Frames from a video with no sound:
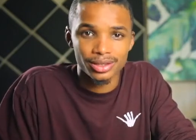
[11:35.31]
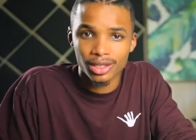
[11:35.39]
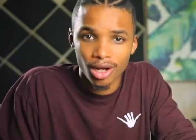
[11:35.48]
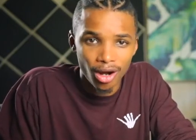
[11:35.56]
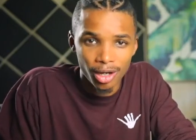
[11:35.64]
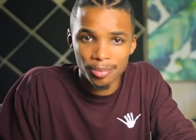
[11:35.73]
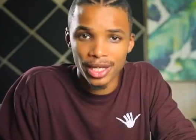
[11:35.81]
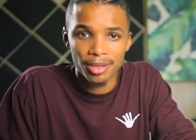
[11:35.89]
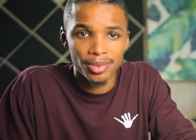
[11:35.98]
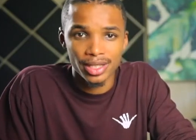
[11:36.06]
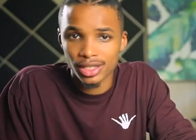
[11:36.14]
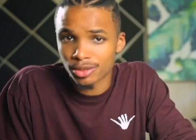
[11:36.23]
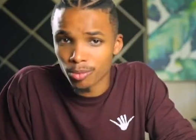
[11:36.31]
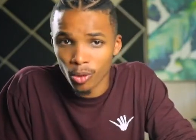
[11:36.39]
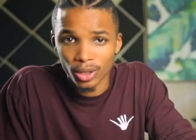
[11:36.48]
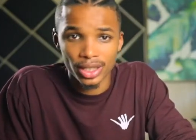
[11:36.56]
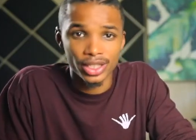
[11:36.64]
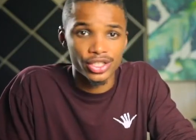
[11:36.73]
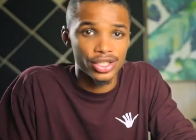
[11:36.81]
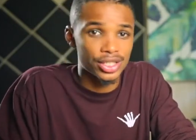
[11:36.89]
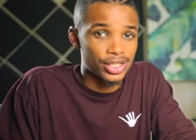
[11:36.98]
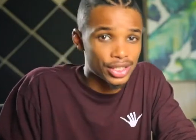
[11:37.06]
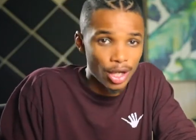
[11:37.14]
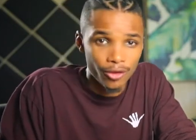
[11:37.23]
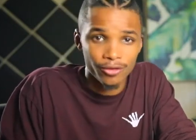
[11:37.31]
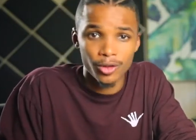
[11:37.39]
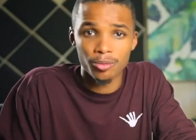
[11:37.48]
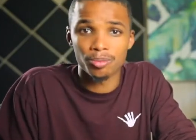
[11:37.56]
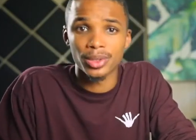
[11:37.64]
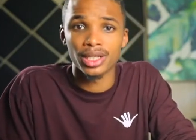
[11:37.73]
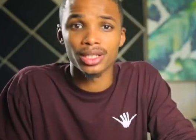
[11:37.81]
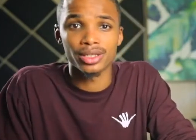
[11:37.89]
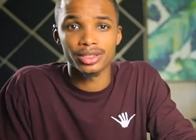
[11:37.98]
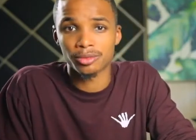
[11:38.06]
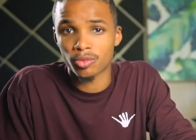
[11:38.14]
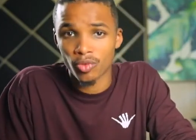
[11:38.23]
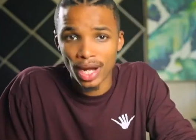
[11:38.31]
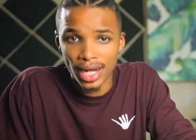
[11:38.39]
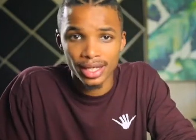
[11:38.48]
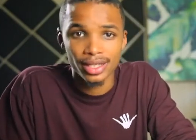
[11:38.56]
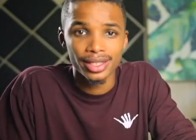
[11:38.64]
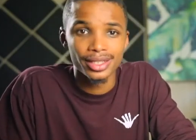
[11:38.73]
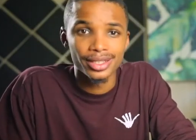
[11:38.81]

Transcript: car payments, mortgages, cell phone bills, rent.